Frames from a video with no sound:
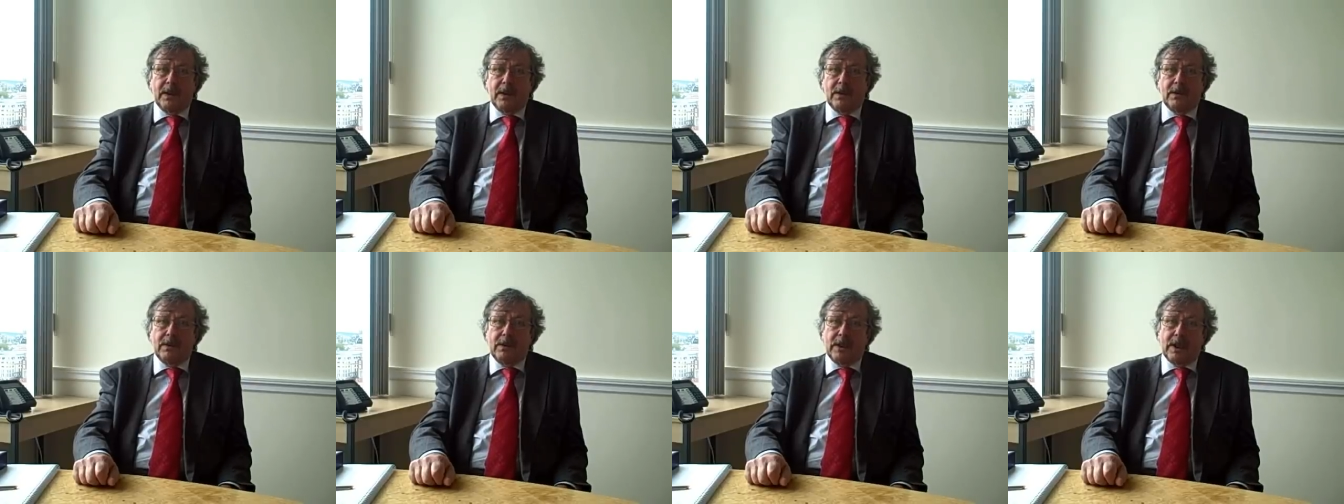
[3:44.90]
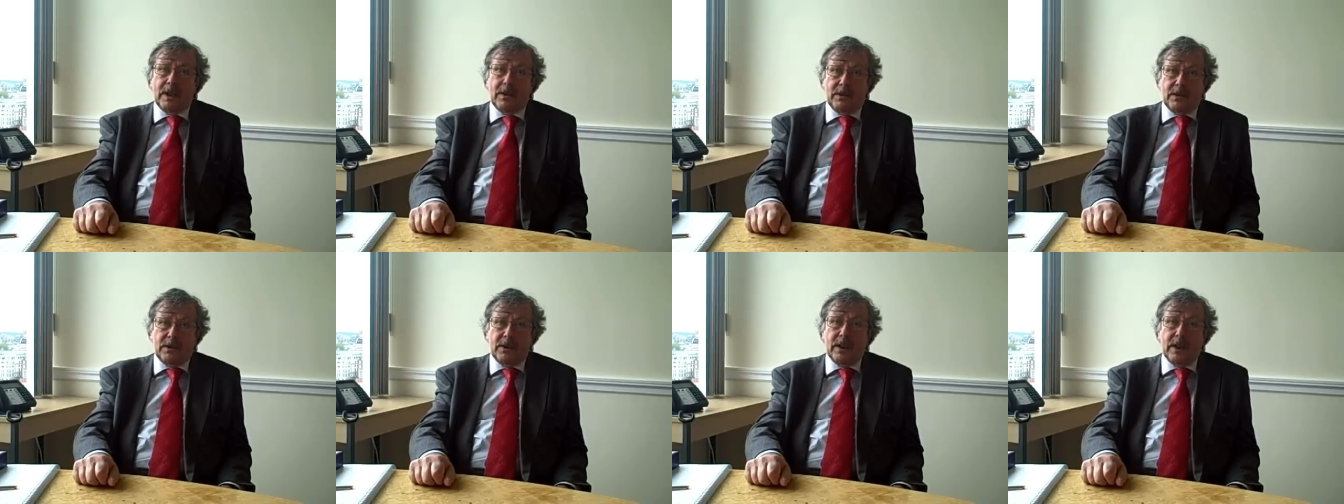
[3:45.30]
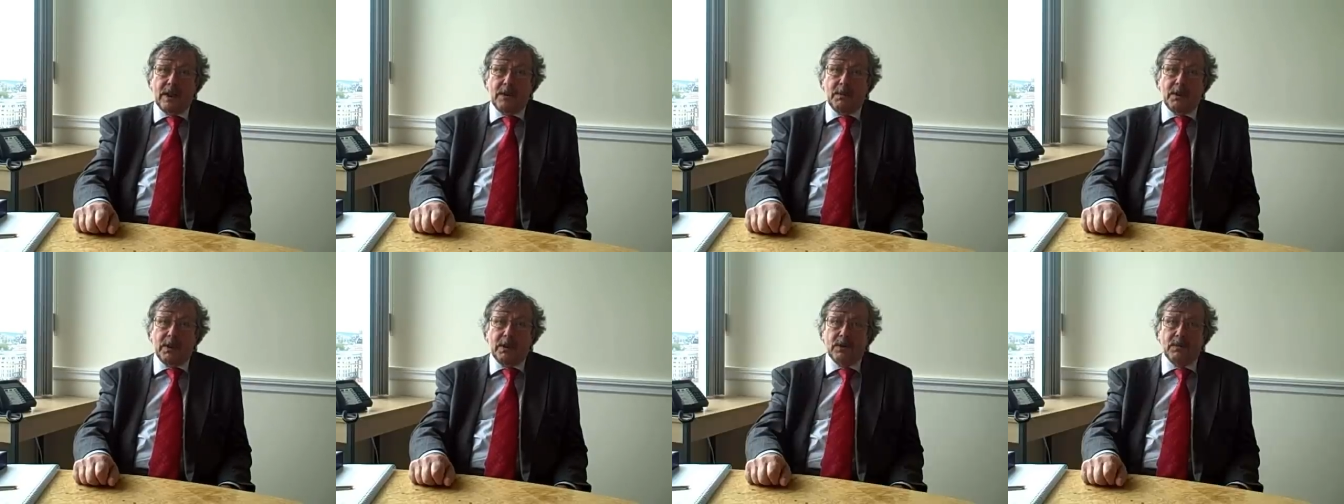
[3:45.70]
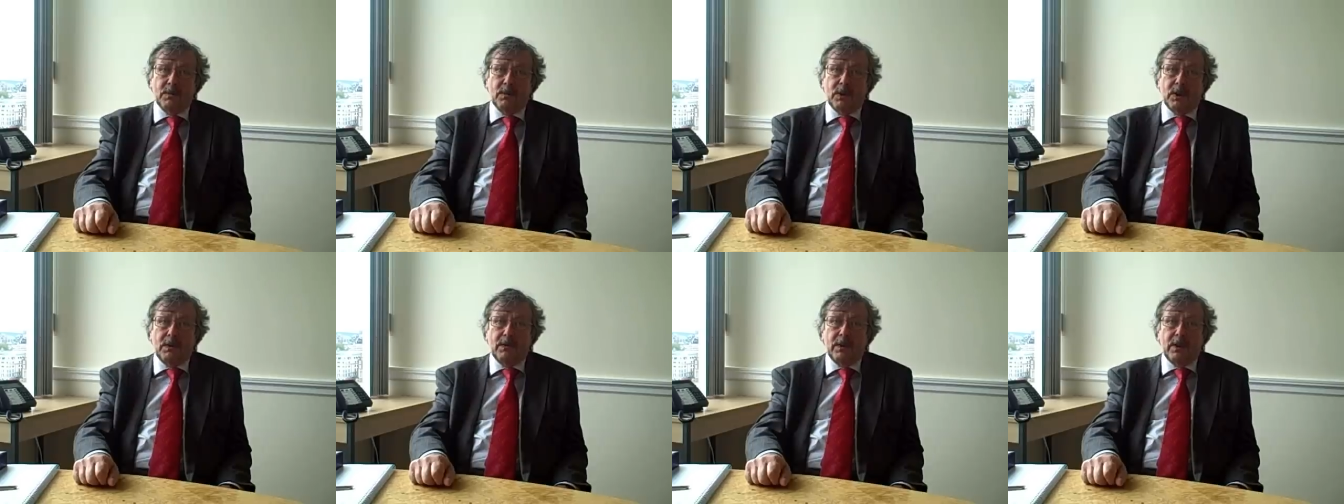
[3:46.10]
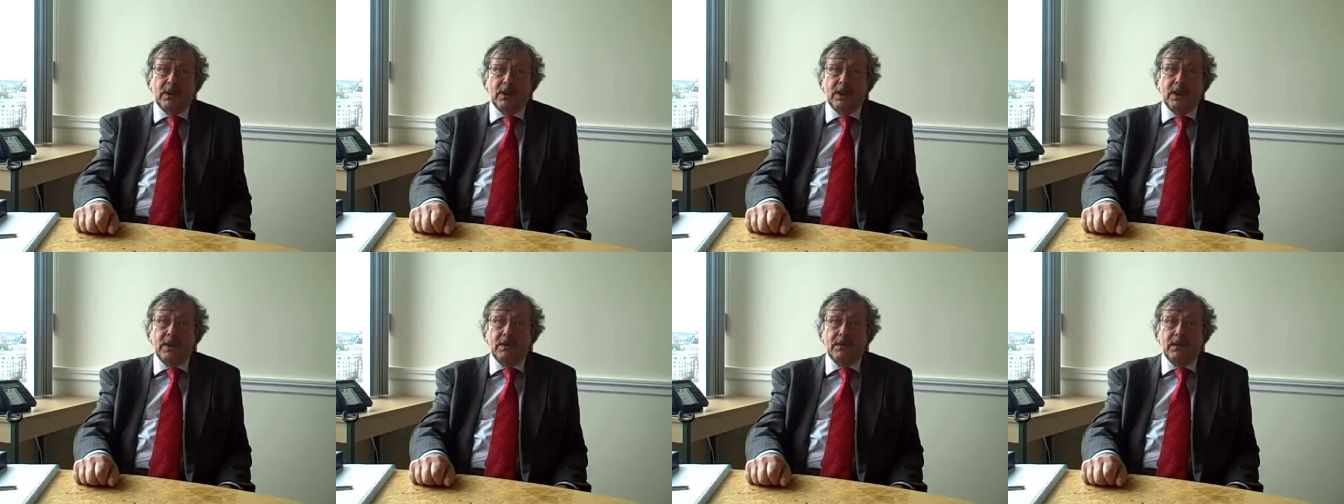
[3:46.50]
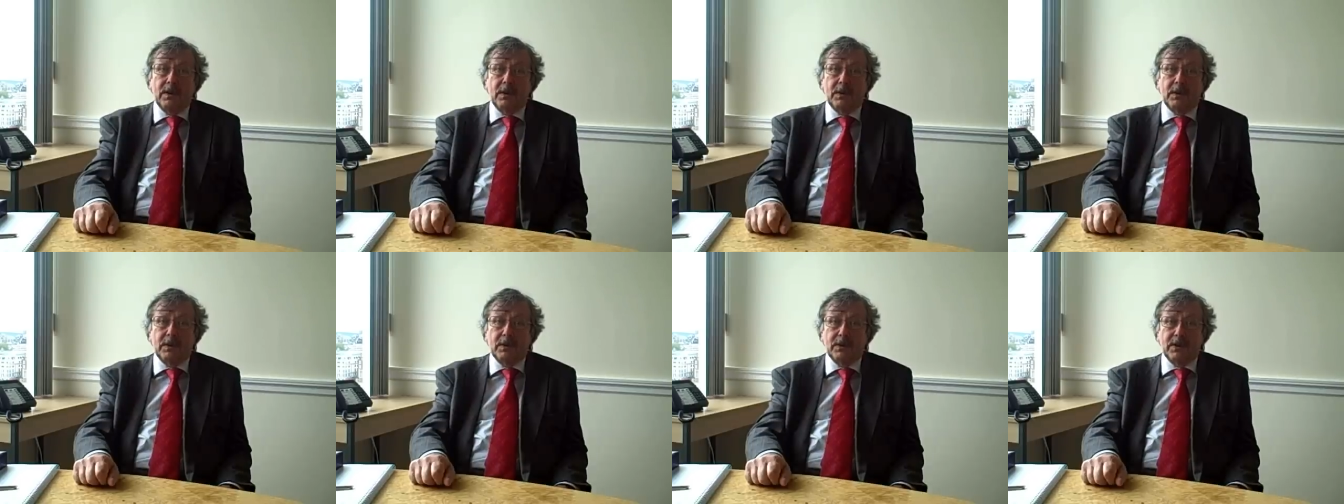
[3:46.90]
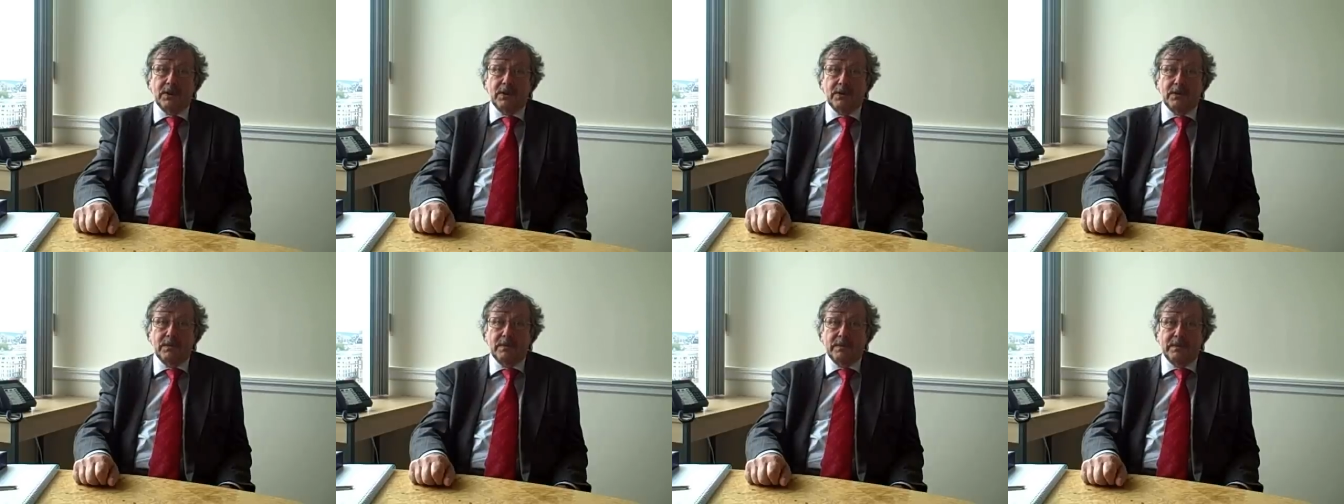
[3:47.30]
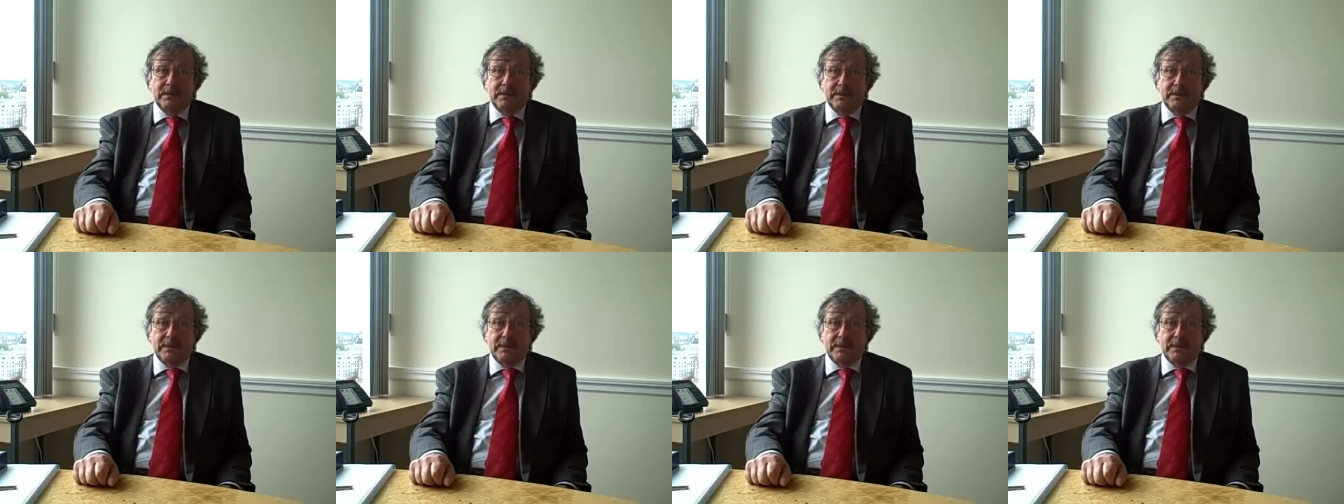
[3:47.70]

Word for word: and that's now become one of our key focuses.